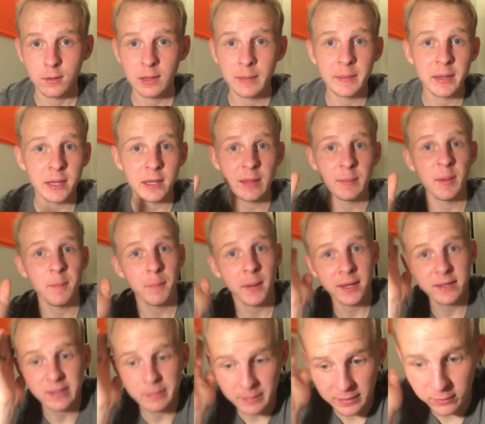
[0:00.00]
Let me
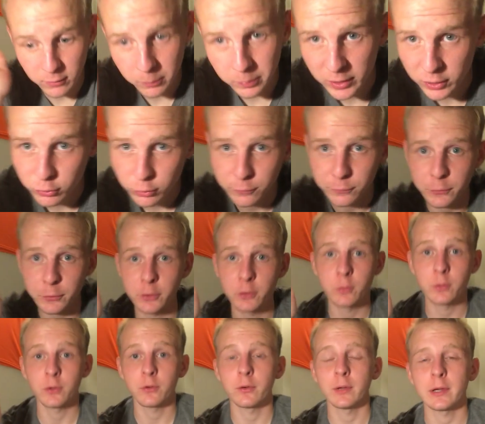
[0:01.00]
paint a mental picture for
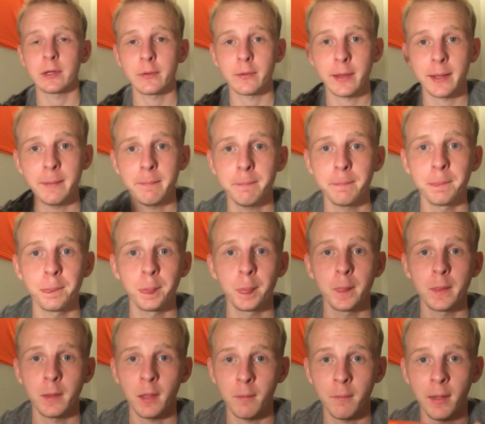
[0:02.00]
you real quick, okay?
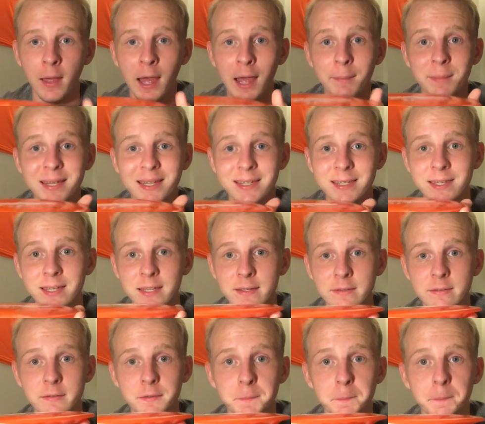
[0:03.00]
I'm a
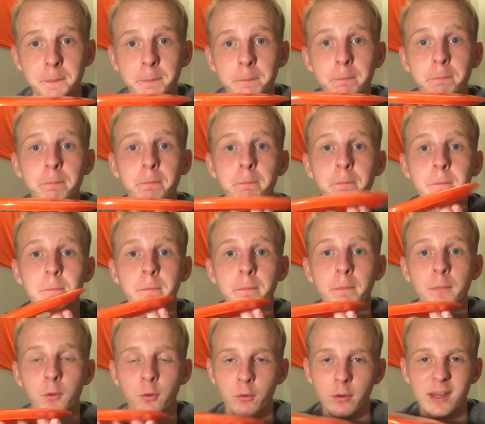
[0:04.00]
disc.
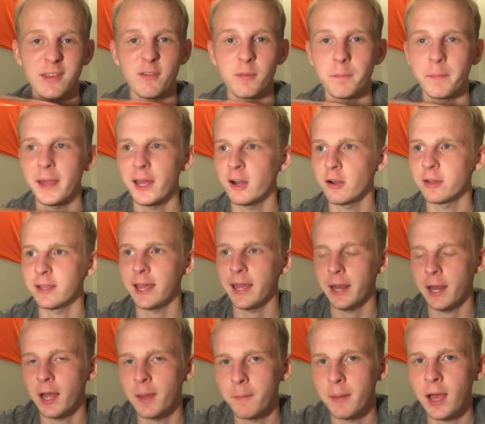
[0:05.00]
Or even better
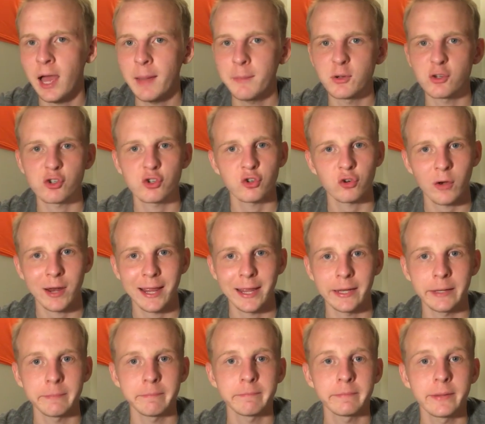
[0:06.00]
yet, I'm a
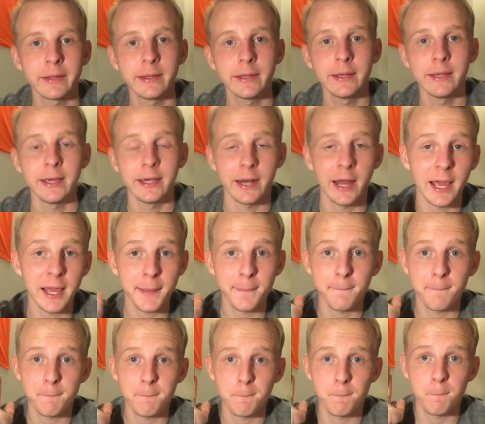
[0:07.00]
train. And I
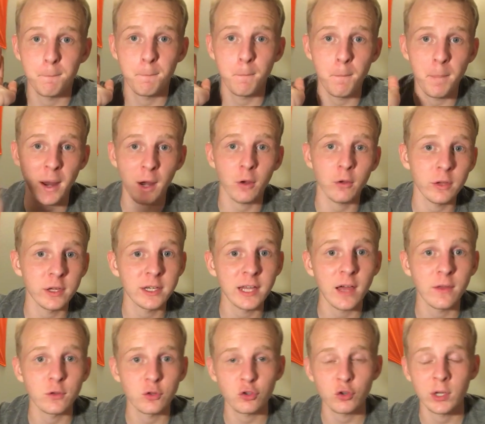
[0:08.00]
am barreling
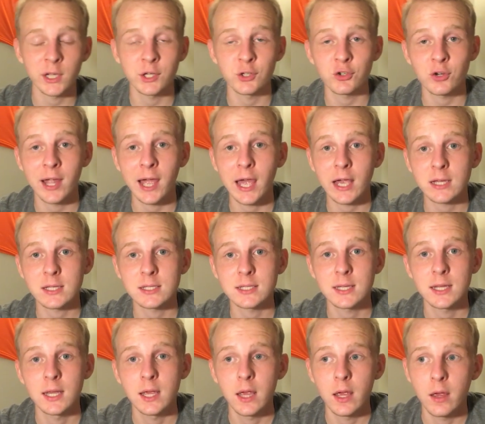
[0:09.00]
down the train
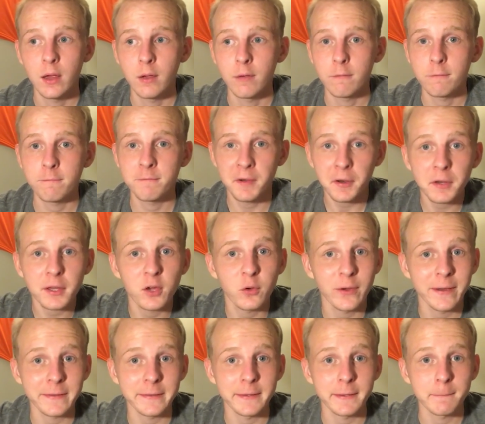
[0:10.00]
tracks fairly
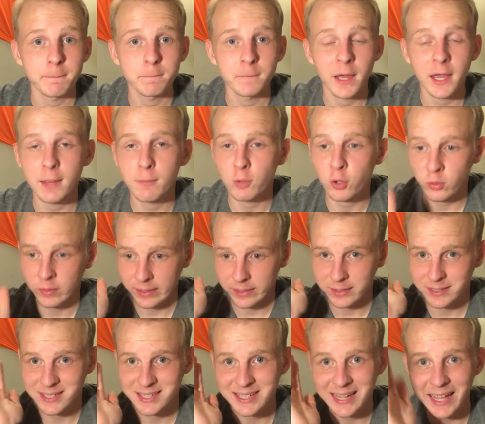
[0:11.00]
quickly. I am
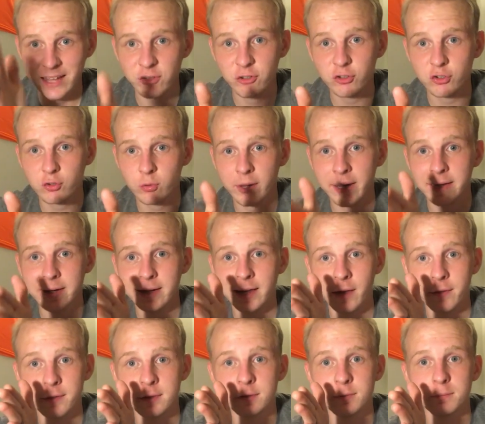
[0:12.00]
going dead straight
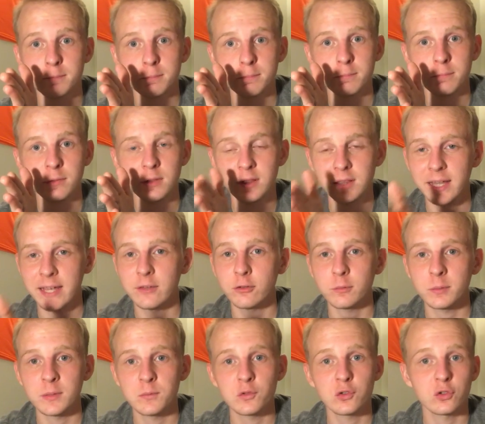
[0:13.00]
down this
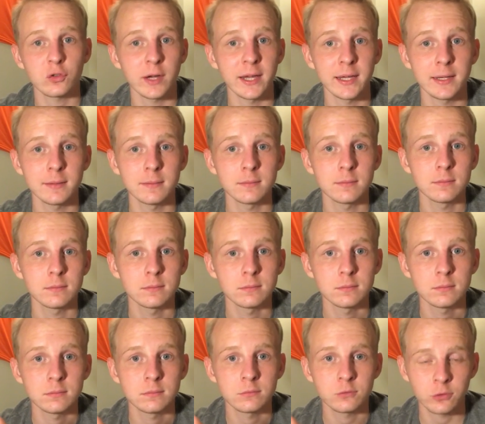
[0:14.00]
laser beam straight
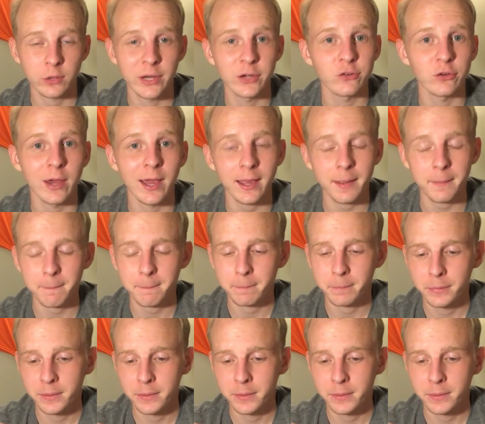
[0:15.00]
train track.